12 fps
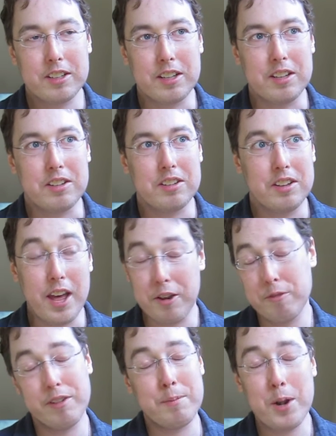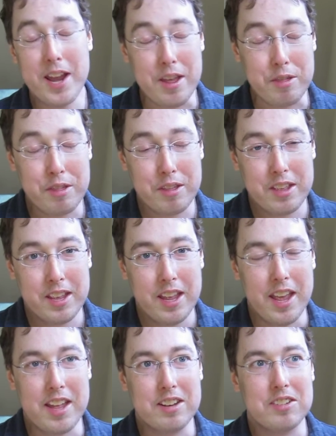and not November 8th.
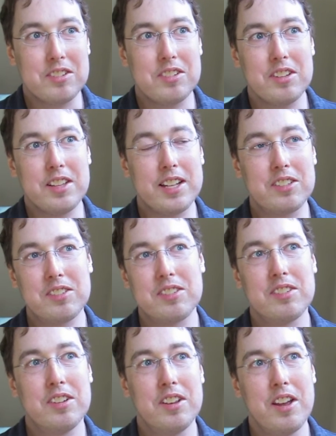And that's